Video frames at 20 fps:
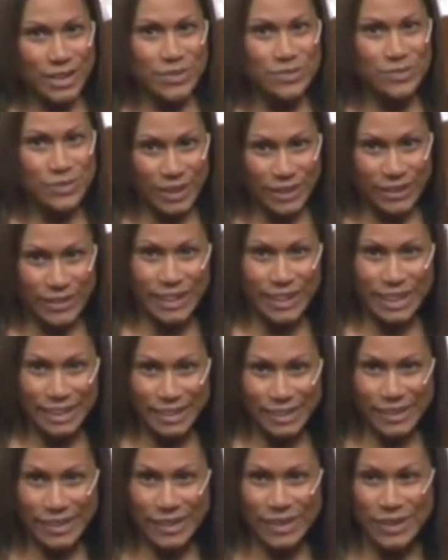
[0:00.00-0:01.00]
am
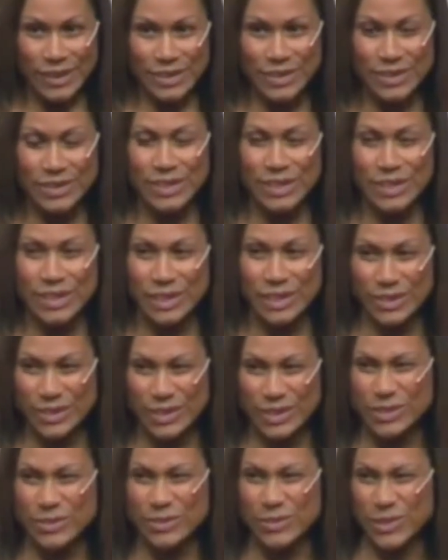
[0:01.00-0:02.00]
married to the
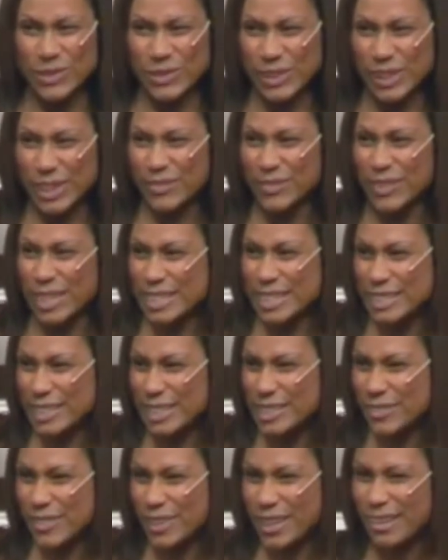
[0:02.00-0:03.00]
cutest boy in my
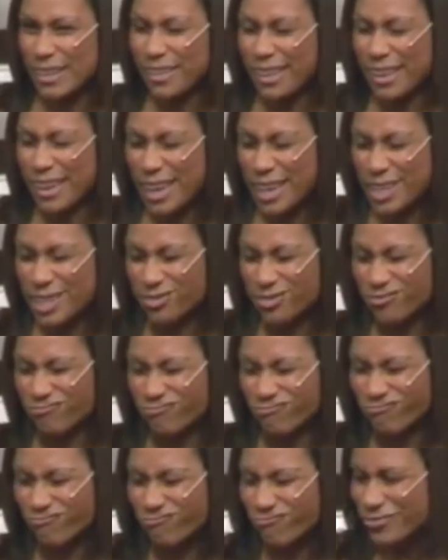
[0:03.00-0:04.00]
6th grade class.
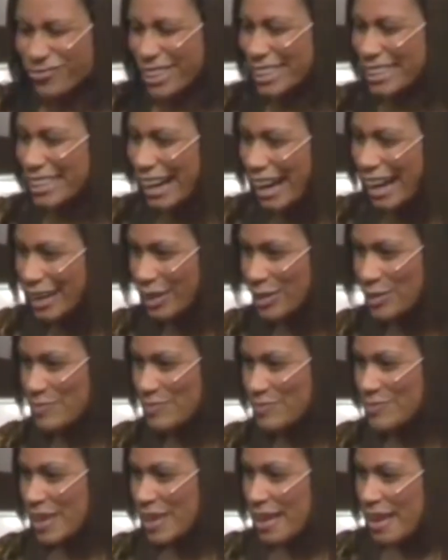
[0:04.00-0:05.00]
Got him.
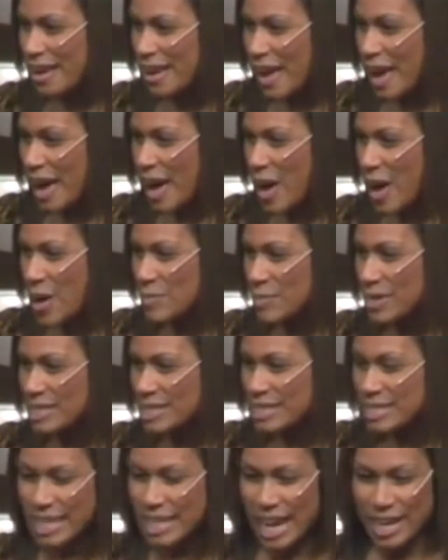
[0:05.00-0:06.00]

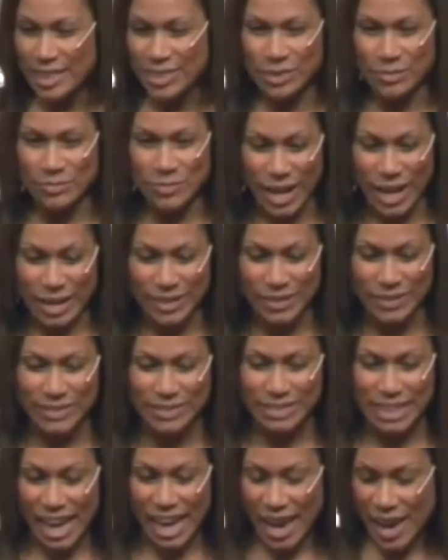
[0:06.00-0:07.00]
Seth Michael
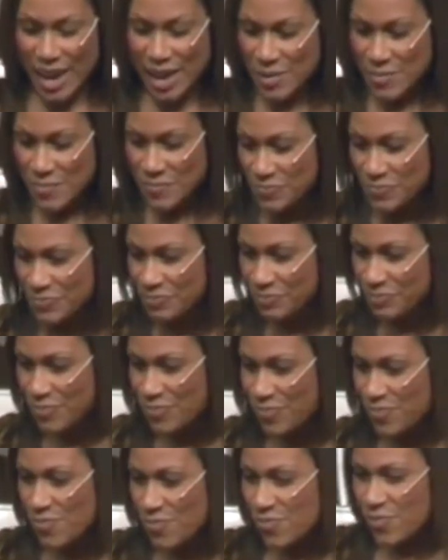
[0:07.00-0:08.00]
Day.
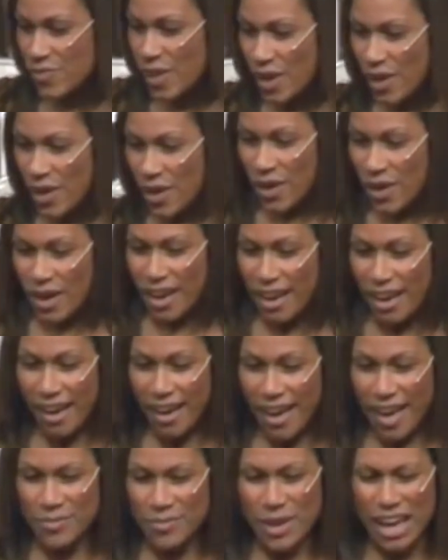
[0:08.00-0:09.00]

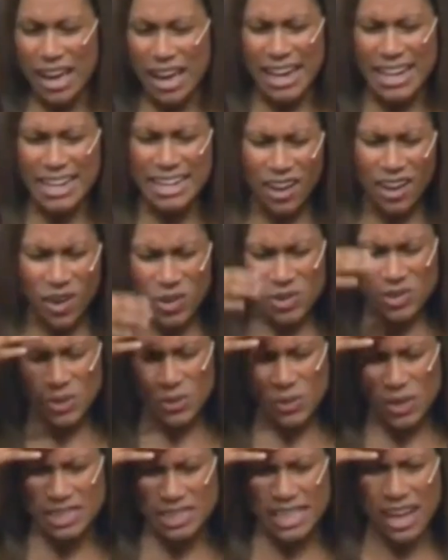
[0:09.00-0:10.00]
I
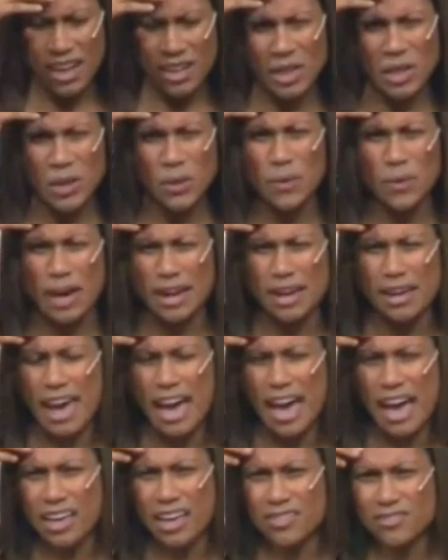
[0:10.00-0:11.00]
also can tell you I
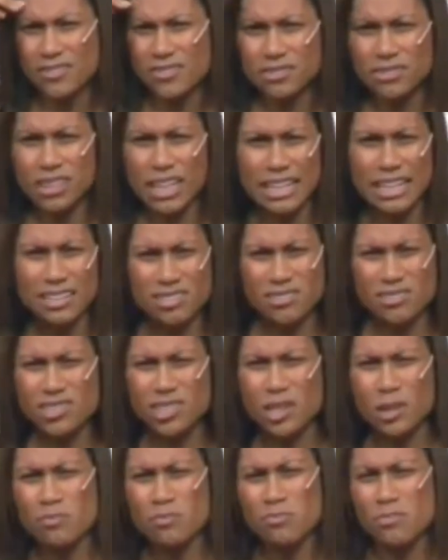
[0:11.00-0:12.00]
have like
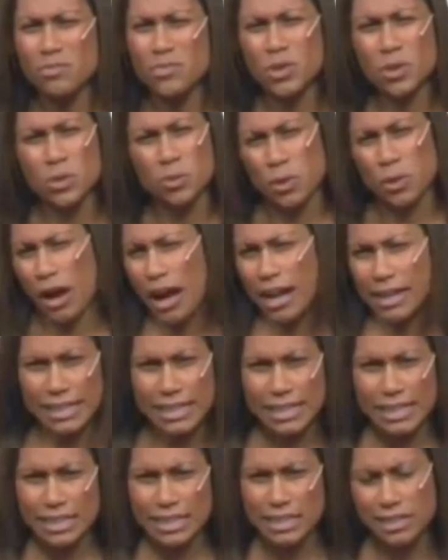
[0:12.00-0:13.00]
some
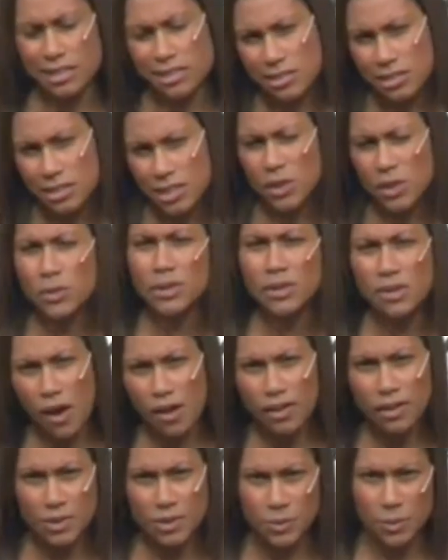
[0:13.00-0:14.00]
neurotic, you could
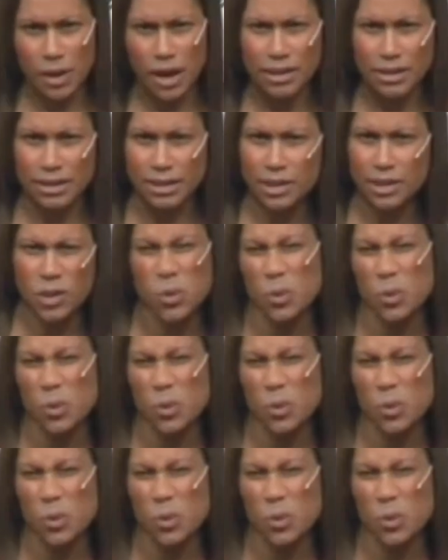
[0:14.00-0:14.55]
call it neurotic,